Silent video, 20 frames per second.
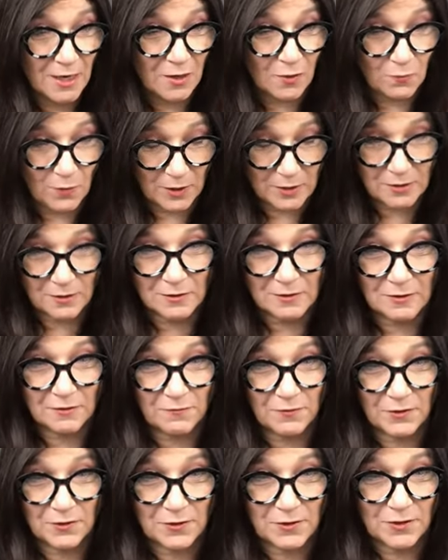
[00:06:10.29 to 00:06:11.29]
erectile
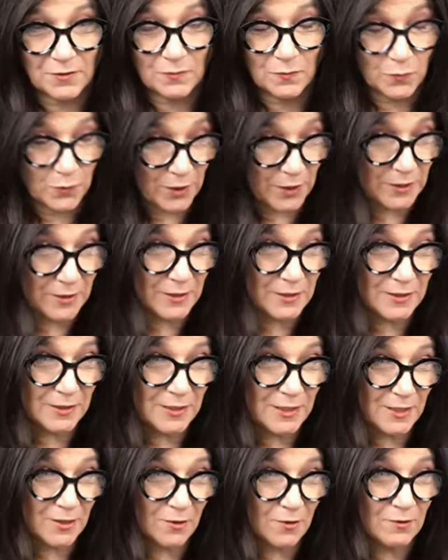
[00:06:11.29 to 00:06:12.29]
dysfunction
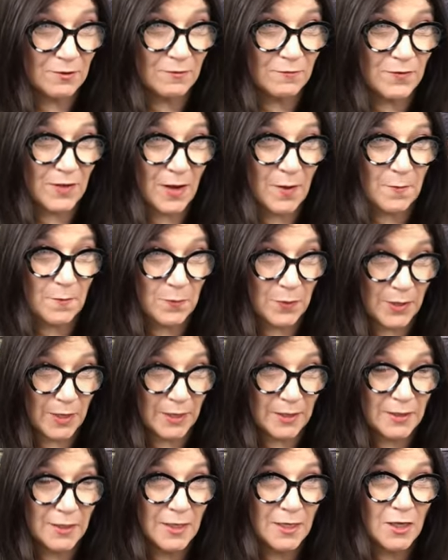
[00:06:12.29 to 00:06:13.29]
pregnancy all of that
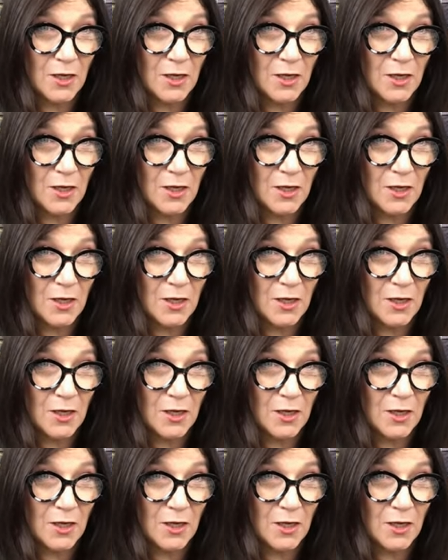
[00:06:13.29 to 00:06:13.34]
but